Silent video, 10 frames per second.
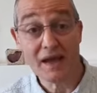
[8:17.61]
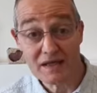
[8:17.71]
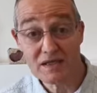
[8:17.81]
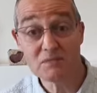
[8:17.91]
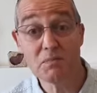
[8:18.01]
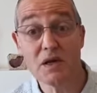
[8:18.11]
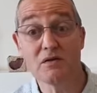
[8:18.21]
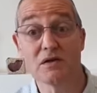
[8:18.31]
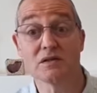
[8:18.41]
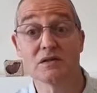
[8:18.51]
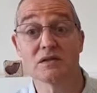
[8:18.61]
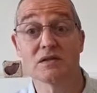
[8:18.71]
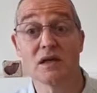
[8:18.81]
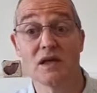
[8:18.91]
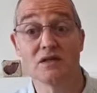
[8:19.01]

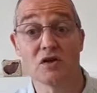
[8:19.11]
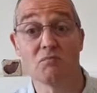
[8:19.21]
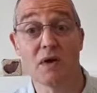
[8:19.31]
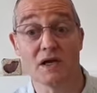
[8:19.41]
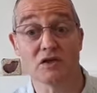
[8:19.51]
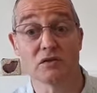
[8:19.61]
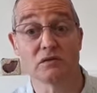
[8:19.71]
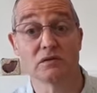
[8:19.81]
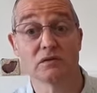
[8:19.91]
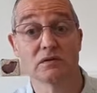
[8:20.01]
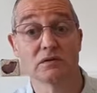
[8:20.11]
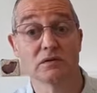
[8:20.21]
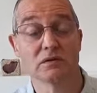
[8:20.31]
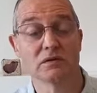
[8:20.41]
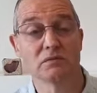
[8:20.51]
Experience his compassion.
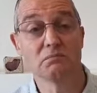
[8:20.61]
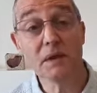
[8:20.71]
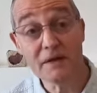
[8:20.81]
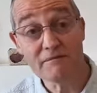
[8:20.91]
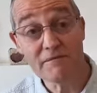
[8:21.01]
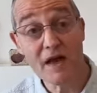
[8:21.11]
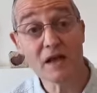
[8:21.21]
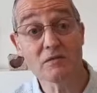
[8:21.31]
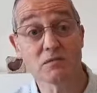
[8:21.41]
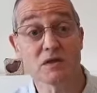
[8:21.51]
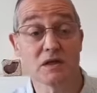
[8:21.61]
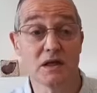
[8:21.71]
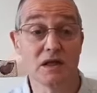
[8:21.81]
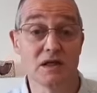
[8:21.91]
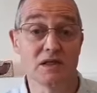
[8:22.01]
Be enveloped
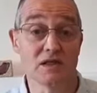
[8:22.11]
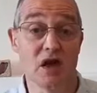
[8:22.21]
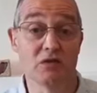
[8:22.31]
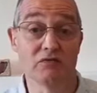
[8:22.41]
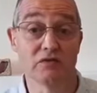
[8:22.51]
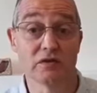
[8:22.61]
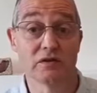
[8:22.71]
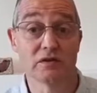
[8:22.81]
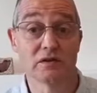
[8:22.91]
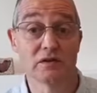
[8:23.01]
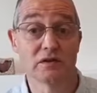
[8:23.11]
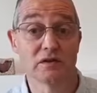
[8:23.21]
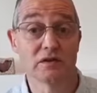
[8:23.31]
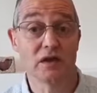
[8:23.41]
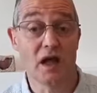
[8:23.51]
in his love
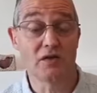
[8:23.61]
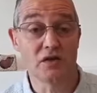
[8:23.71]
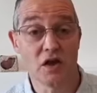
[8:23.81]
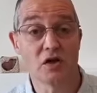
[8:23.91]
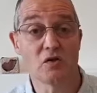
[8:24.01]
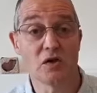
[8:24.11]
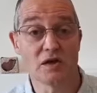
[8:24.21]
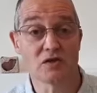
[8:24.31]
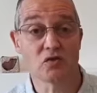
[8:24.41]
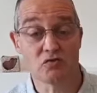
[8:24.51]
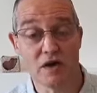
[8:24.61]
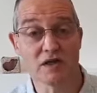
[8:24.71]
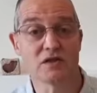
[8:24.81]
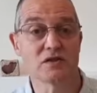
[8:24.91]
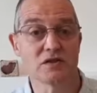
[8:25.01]
and know his
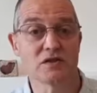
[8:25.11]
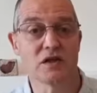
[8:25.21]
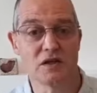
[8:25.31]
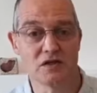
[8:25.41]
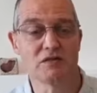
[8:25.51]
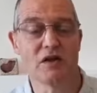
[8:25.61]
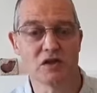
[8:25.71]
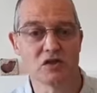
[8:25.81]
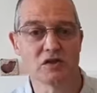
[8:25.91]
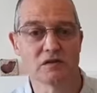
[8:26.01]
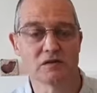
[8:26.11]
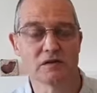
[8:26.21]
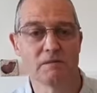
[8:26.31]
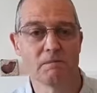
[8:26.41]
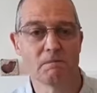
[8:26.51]
gracious intervention.
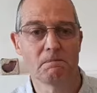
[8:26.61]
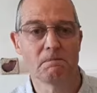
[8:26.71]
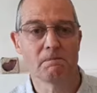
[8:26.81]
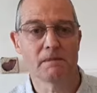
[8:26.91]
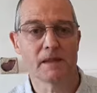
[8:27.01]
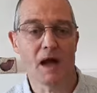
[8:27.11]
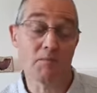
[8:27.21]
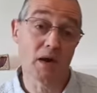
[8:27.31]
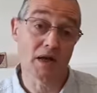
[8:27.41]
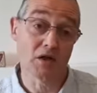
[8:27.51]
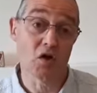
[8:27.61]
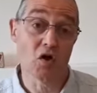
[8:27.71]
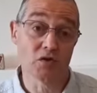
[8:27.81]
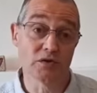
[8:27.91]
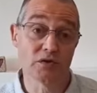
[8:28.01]
I pray that
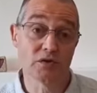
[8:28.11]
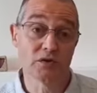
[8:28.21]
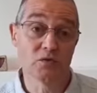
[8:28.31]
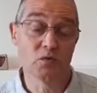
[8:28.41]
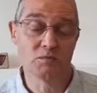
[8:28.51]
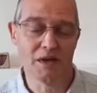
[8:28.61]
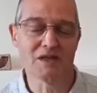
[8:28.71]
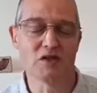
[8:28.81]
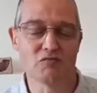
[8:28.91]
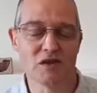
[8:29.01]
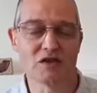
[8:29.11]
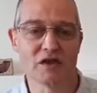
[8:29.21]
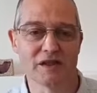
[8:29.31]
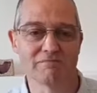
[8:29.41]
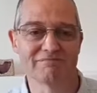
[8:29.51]
God would bless you
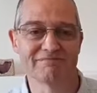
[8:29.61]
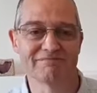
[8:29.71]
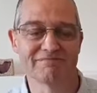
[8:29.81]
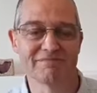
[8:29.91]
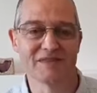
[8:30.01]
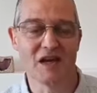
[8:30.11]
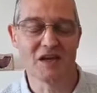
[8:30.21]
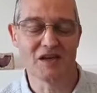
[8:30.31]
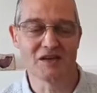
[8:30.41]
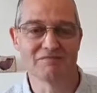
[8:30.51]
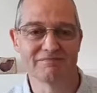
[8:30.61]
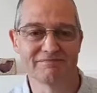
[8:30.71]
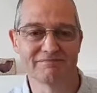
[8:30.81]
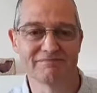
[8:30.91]
richly. Thank you.